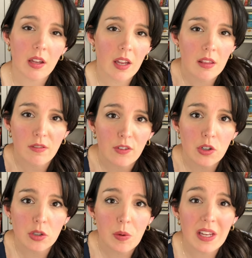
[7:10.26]
in the
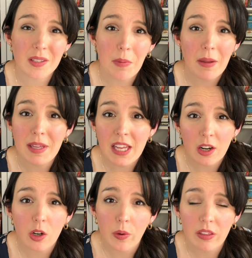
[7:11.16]
first weeks, maybe they
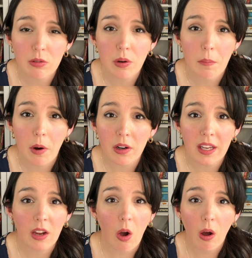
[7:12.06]
are going through and
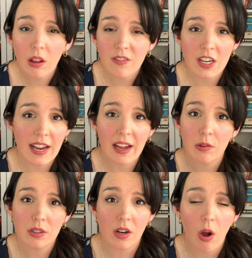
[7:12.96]
marking all of the
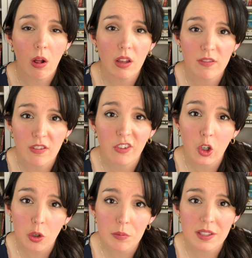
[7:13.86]
nouns and all of the
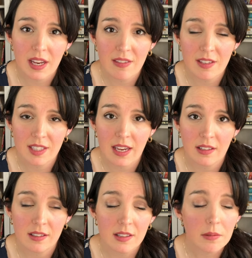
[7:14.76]
verbs in the
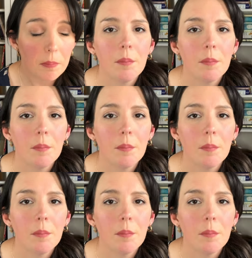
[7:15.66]
sentence.